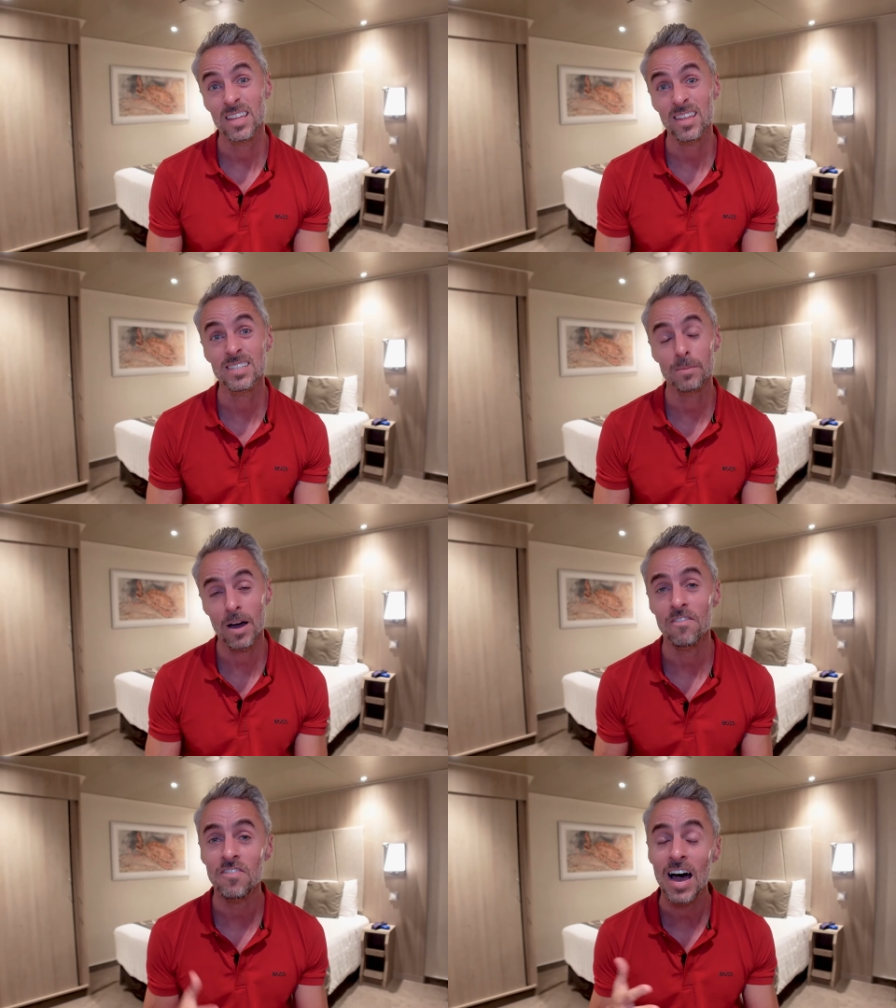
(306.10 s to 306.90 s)
think that's
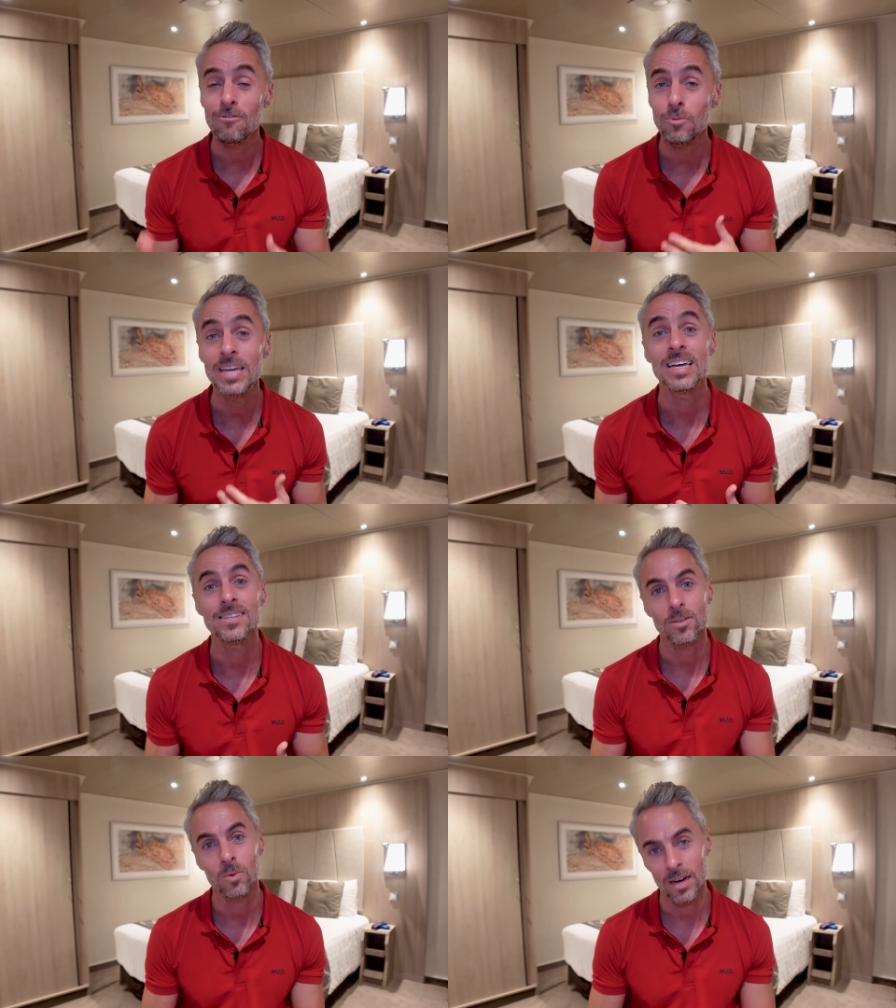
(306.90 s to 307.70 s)
about 5
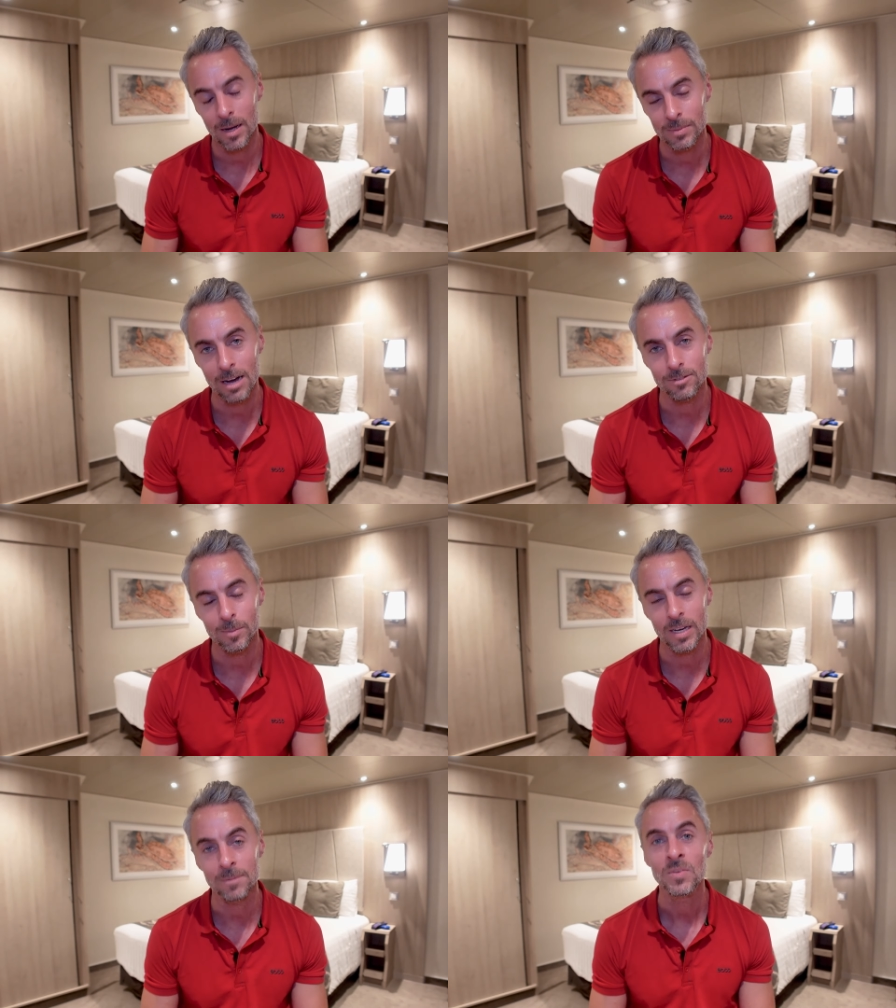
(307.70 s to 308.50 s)
weekends is what it comes out to
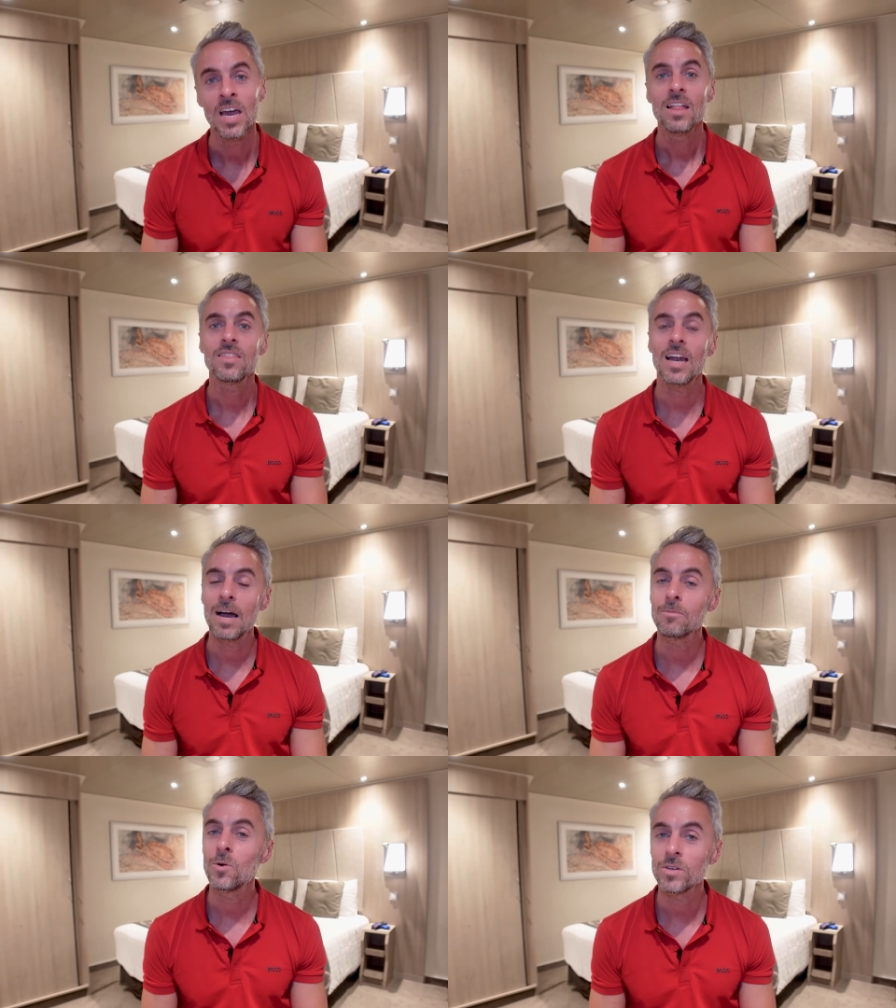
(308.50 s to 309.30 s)
be, that
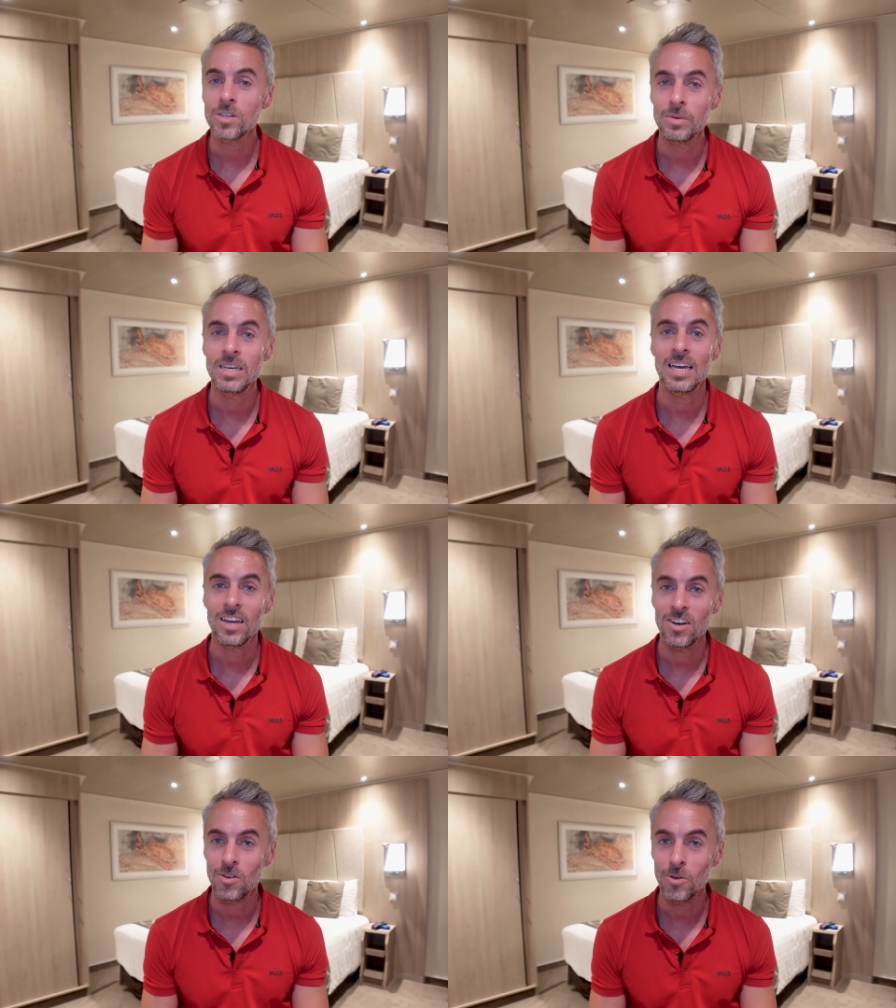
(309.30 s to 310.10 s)
I'm going to be
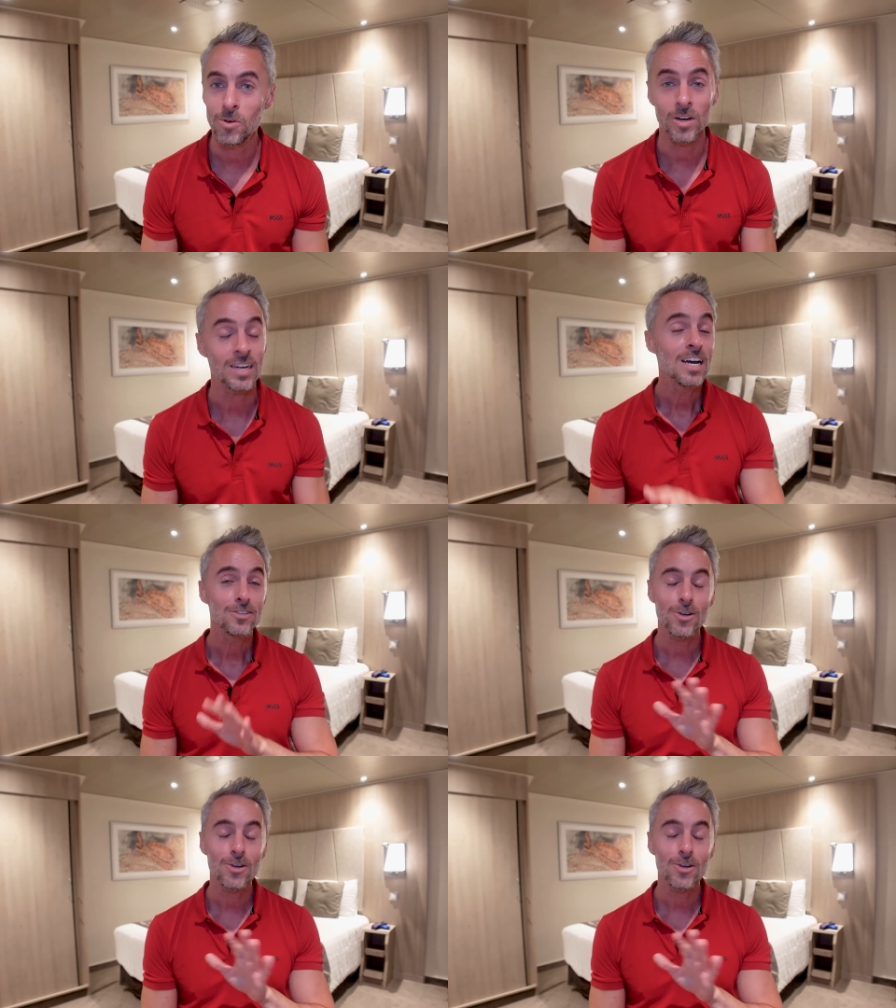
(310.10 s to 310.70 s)
in New York.